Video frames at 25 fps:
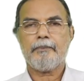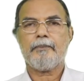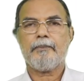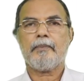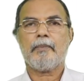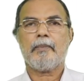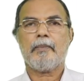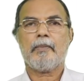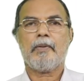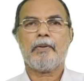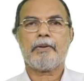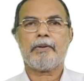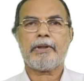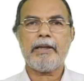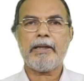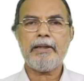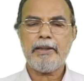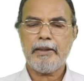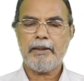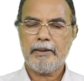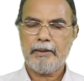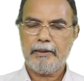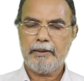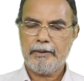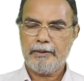Okay,
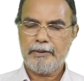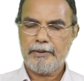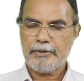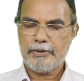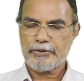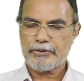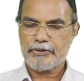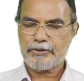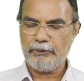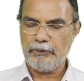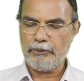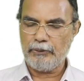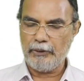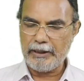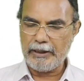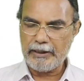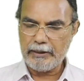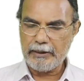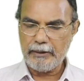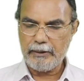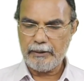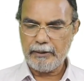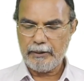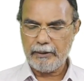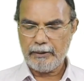so knowing
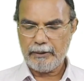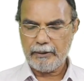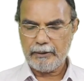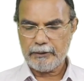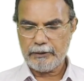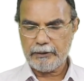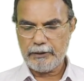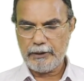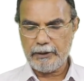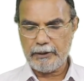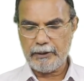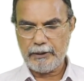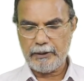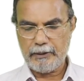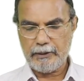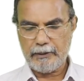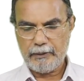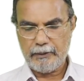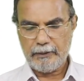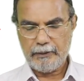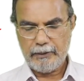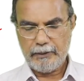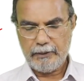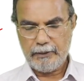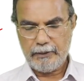the
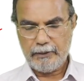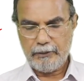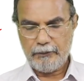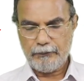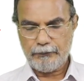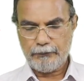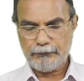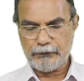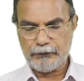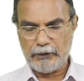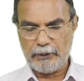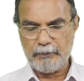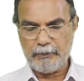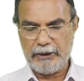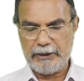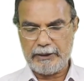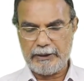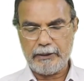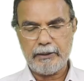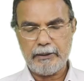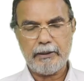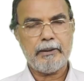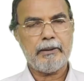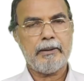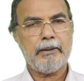
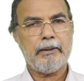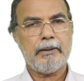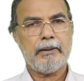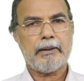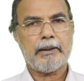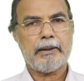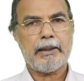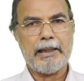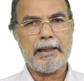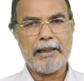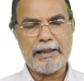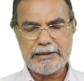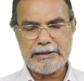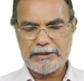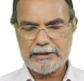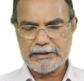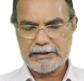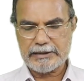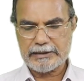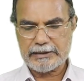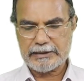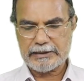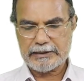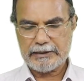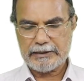formula
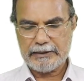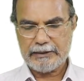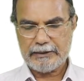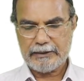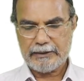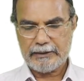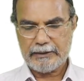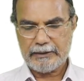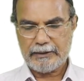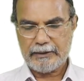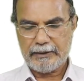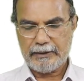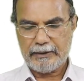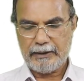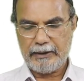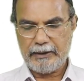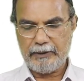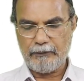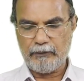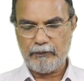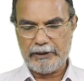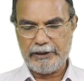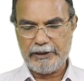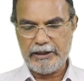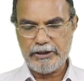has a
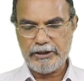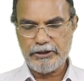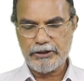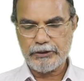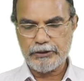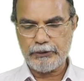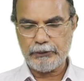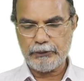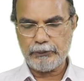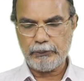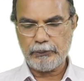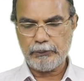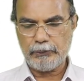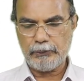1:2